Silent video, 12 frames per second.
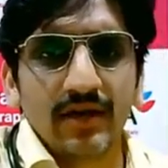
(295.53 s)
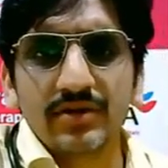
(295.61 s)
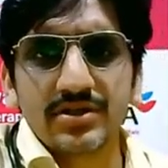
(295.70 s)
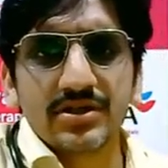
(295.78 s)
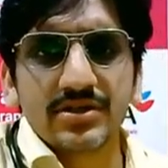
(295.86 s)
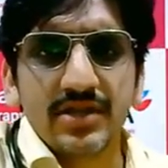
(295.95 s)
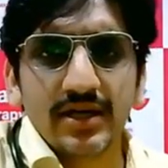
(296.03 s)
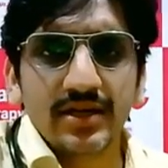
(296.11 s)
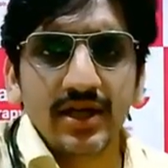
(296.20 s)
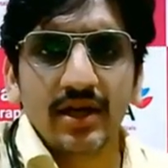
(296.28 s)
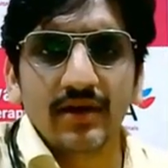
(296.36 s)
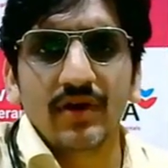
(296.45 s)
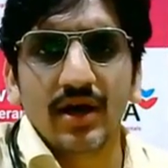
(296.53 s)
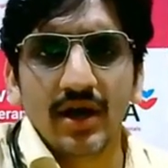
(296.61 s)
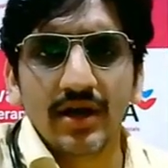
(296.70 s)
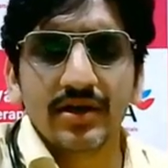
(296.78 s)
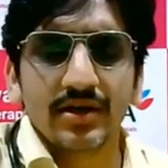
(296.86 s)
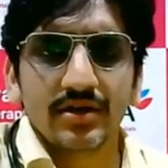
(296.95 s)
It's just that they have a
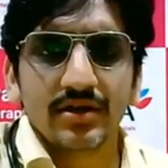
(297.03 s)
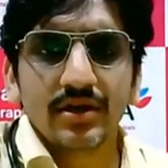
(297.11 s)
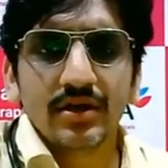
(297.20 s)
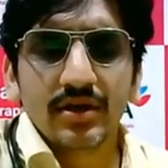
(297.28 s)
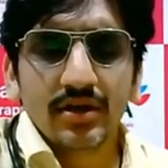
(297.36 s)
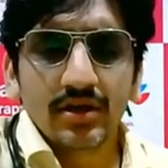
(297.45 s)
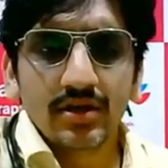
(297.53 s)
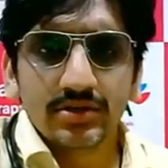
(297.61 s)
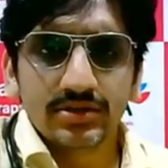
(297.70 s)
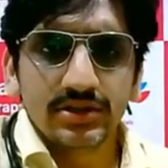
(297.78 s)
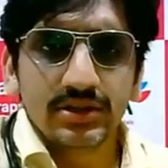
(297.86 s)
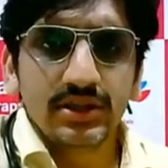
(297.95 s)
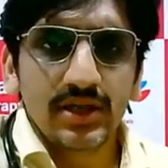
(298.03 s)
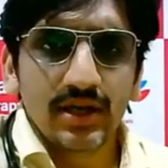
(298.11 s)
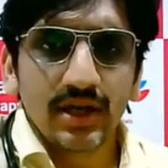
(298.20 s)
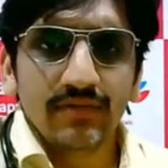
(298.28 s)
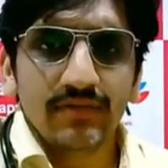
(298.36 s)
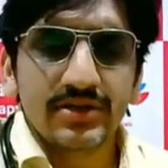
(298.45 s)
higher CEA
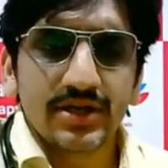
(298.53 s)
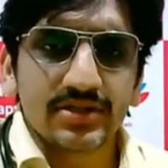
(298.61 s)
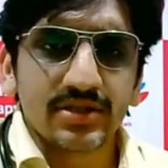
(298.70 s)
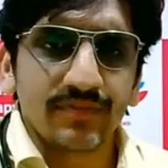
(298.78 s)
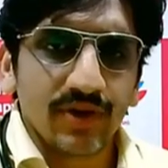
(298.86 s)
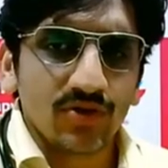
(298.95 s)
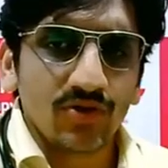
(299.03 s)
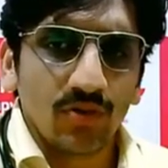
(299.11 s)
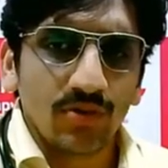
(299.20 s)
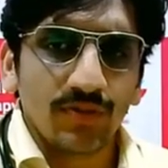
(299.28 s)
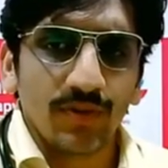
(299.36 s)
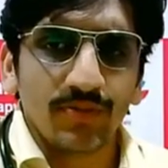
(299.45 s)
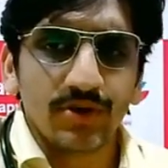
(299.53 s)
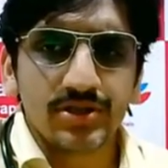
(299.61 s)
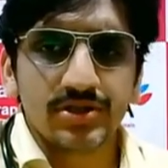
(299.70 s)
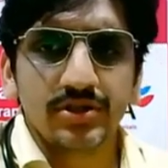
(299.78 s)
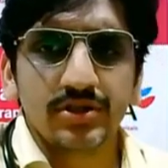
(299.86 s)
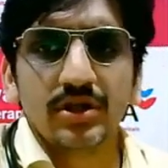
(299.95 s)
levels as compared to normal
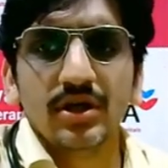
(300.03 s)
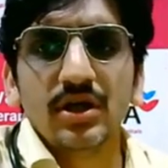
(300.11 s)
population.